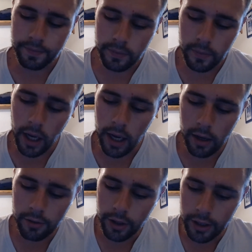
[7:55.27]

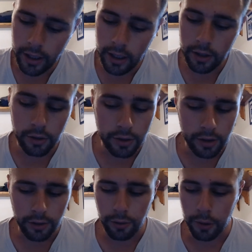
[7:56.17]
Nav, again, uses
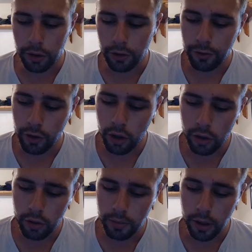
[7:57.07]
a familiar
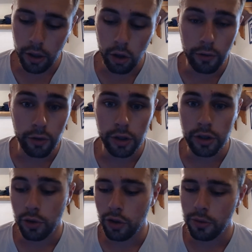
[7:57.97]
flow, but over
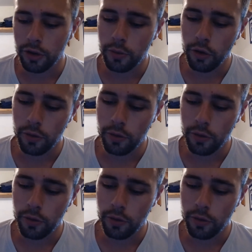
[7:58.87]
enjoyable, smooth